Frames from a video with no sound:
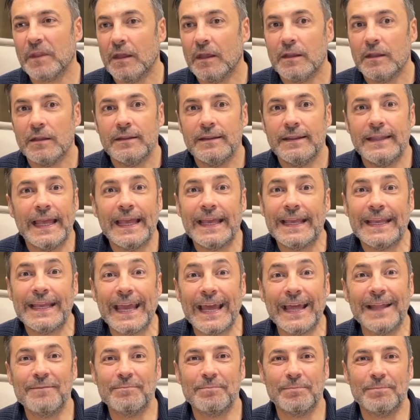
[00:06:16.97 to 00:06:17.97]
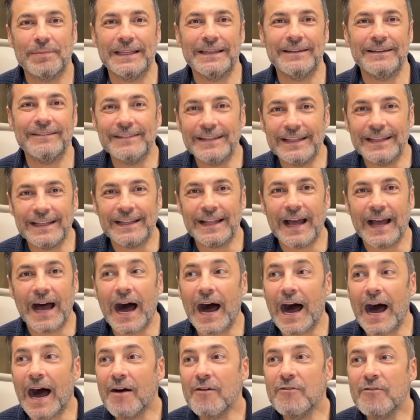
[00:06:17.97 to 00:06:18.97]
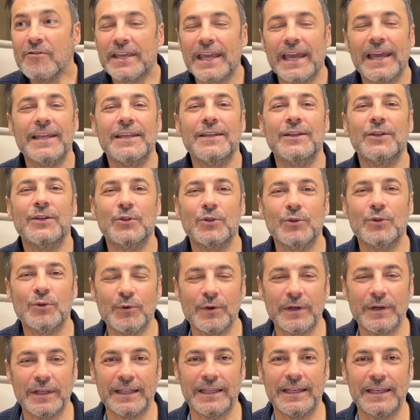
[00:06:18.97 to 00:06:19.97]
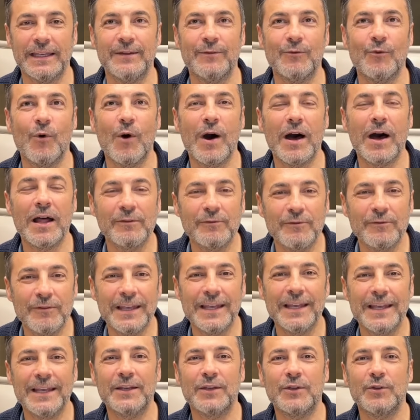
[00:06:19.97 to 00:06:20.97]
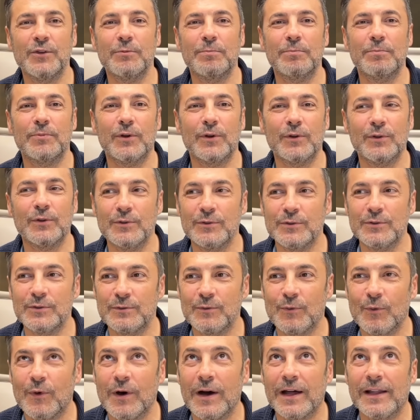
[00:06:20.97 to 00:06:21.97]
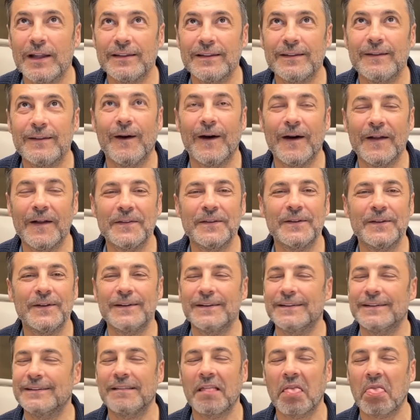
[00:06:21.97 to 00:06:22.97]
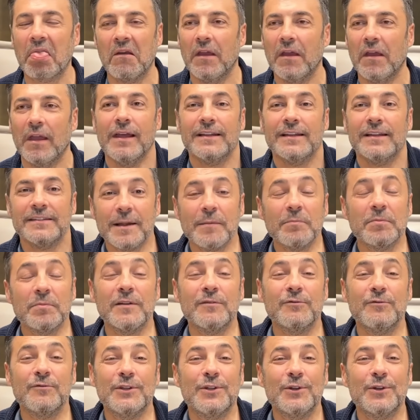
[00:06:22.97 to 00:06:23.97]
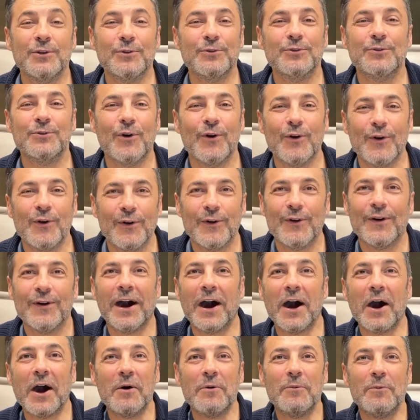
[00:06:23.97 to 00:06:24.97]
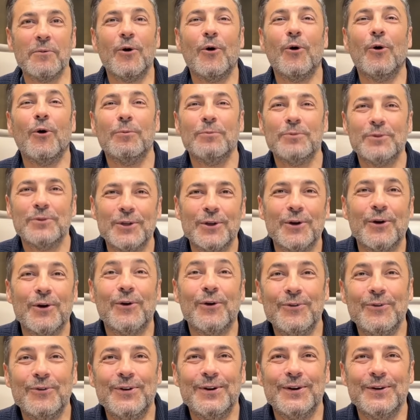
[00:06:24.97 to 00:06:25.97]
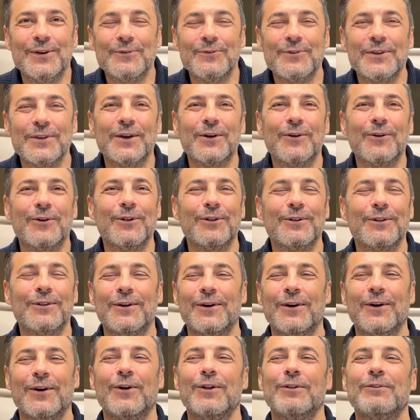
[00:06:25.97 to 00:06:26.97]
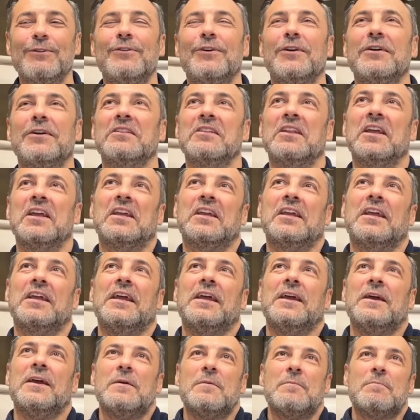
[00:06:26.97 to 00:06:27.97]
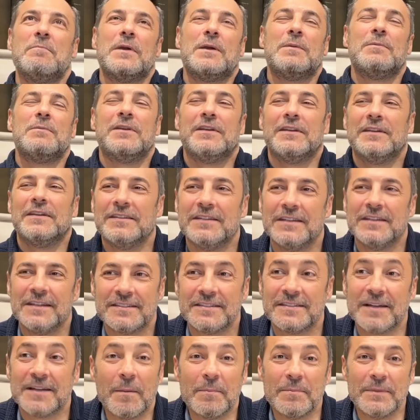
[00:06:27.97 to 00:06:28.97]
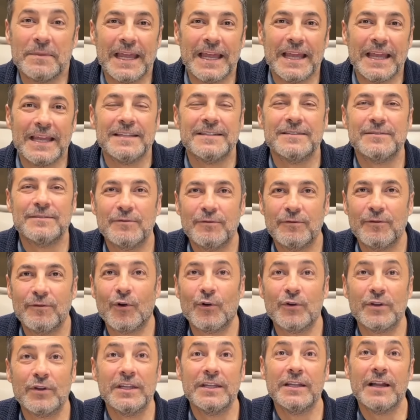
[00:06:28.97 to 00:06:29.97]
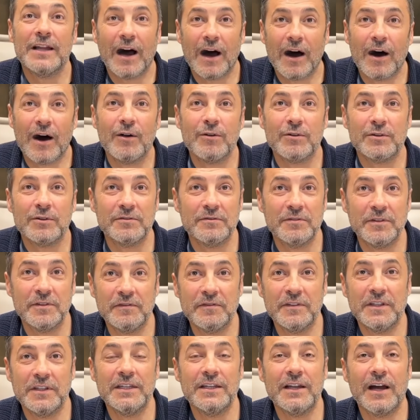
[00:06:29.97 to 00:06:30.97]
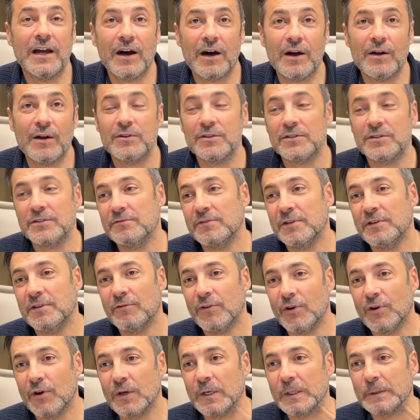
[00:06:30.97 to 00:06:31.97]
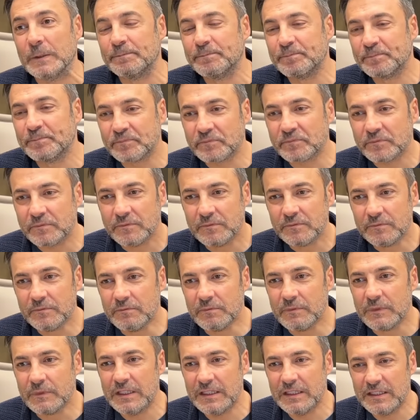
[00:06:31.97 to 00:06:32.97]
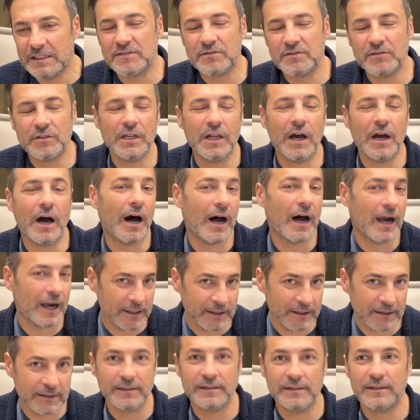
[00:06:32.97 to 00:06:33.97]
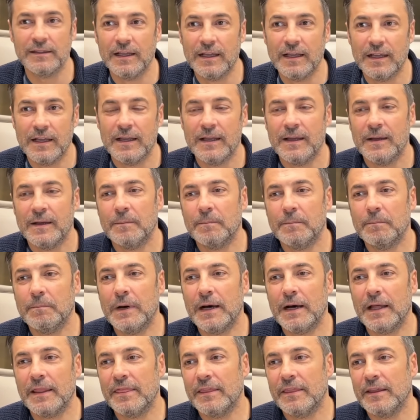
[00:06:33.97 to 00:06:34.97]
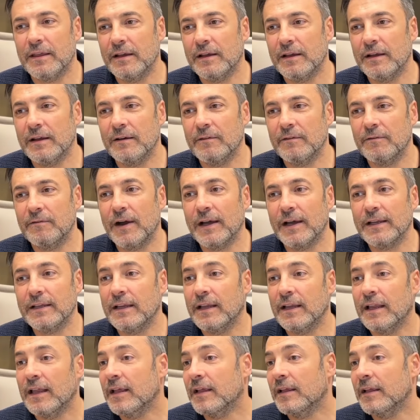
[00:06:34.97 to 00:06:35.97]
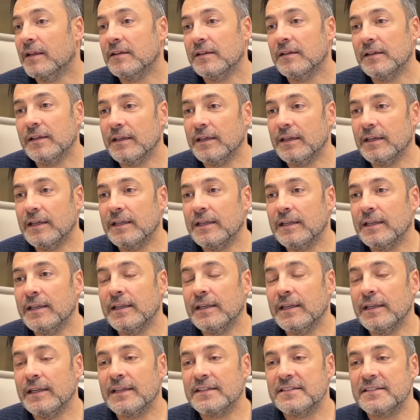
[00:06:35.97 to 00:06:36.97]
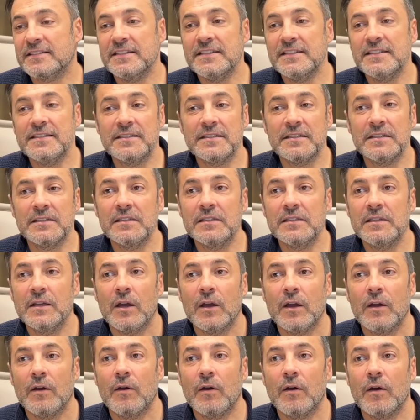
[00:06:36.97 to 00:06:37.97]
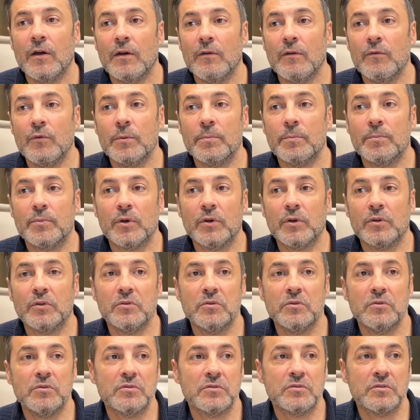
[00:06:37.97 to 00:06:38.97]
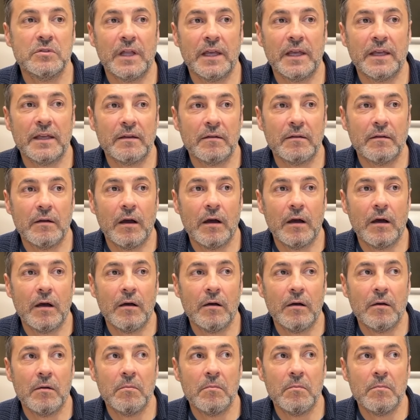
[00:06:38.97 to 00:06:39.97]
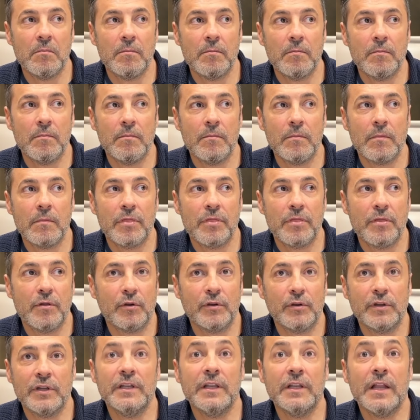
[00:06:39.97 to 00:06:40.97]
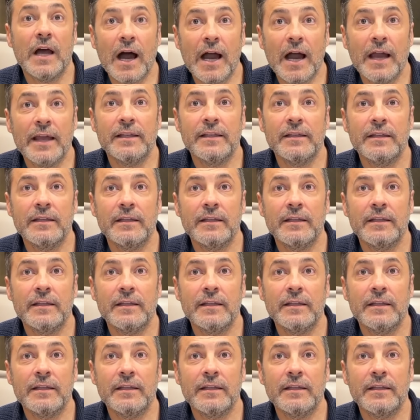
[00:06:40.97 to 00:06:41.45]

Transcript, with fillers: they can't believe it. How can you do it in one week? You produce 100. Sometimes we don't go home, you know, we all, all work like maybe some days 14 hours, 15 hours we work. It's really hard, but uh, find it. In, in a season, uh, we produce like um, 39